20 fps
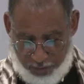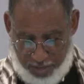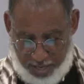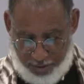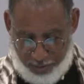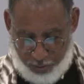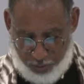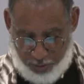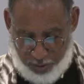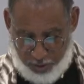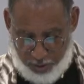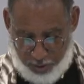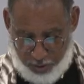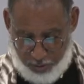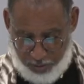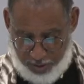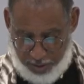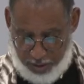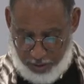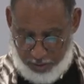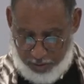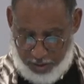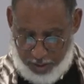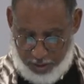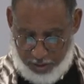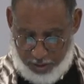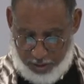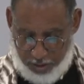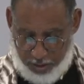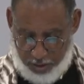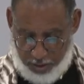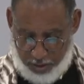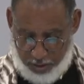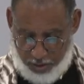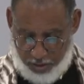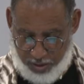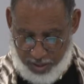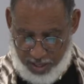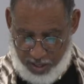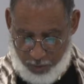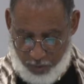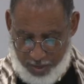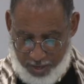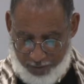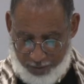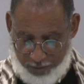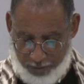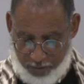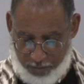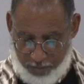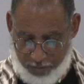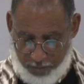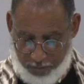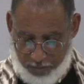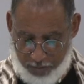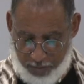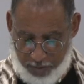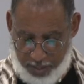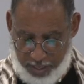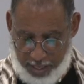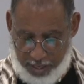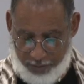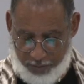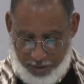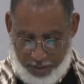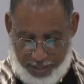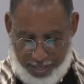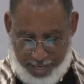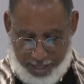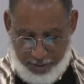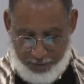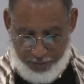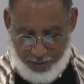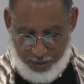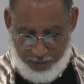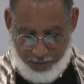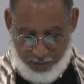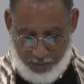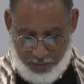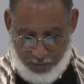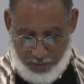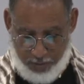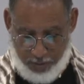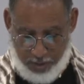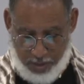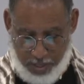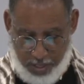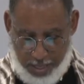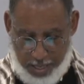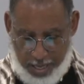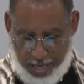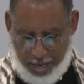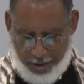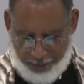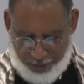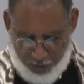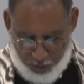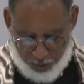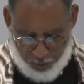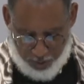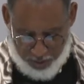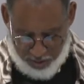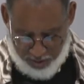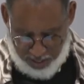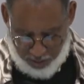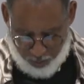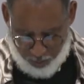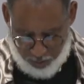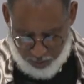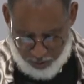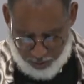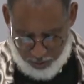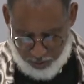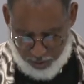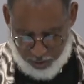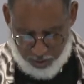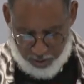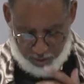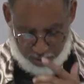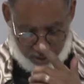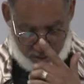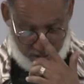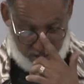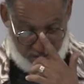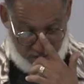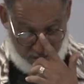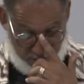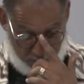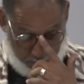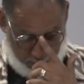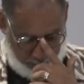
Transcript: 5.22 tells us, to stay away from every kind of evil. A few questions I want you to consider